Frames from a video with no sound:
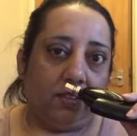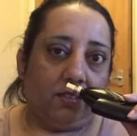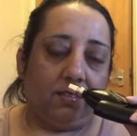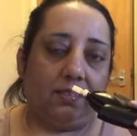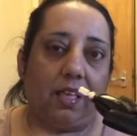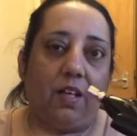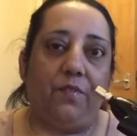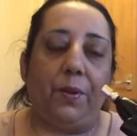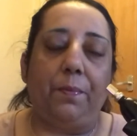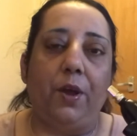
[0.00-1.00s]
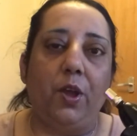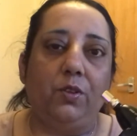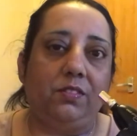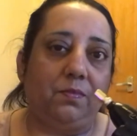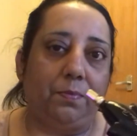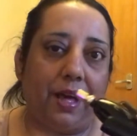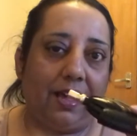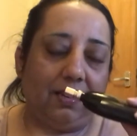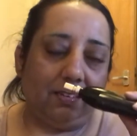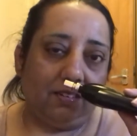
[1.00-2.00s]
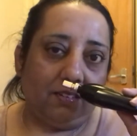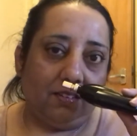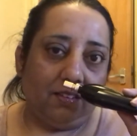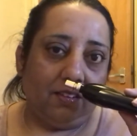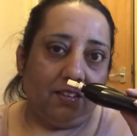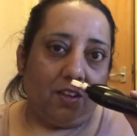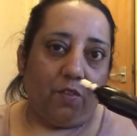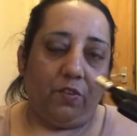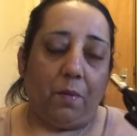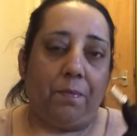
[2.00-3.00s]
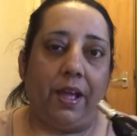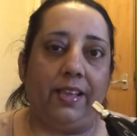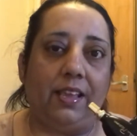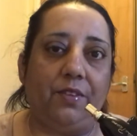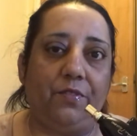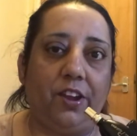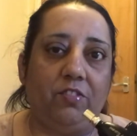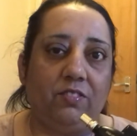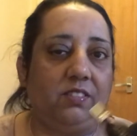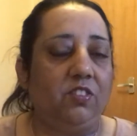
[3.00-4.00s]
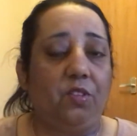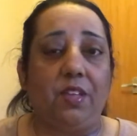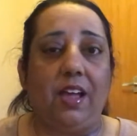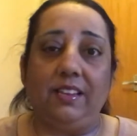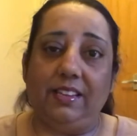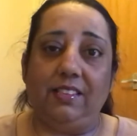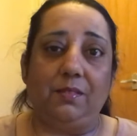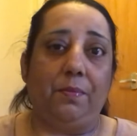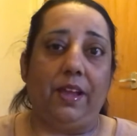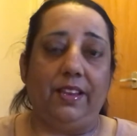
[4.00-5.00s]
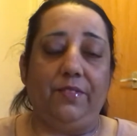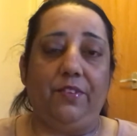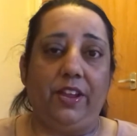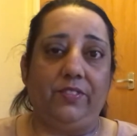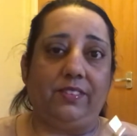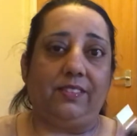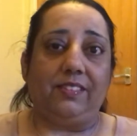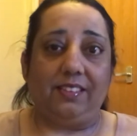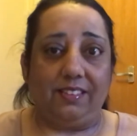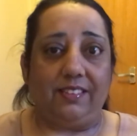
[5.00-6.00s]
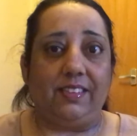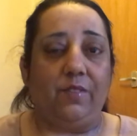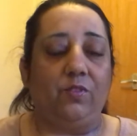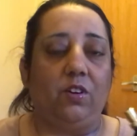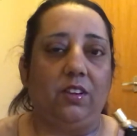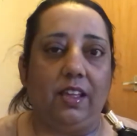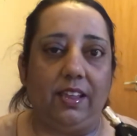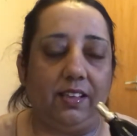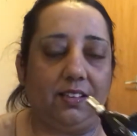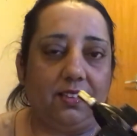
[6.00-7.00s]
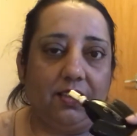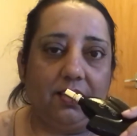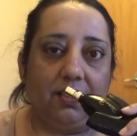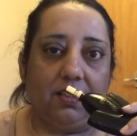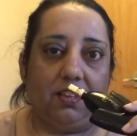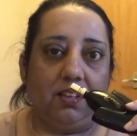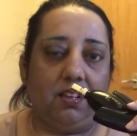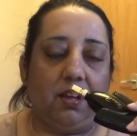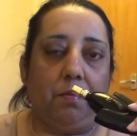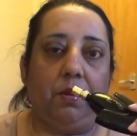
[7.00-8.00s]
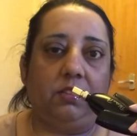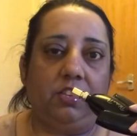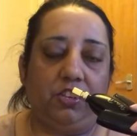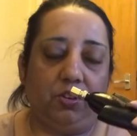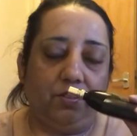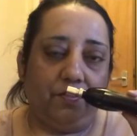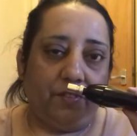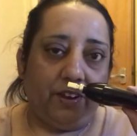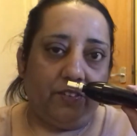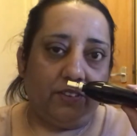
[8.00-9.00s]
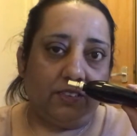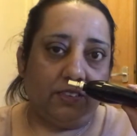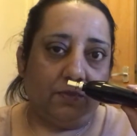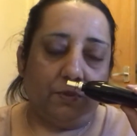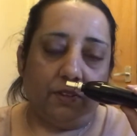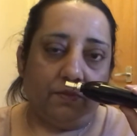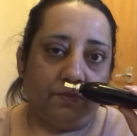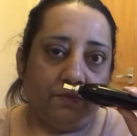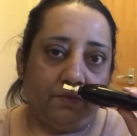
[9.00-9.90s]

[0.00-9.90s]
self-imposed ban of not buying any fragrances. Not that I need to buy any fragrances. As you can see, I've got like a multitude of fragrances, but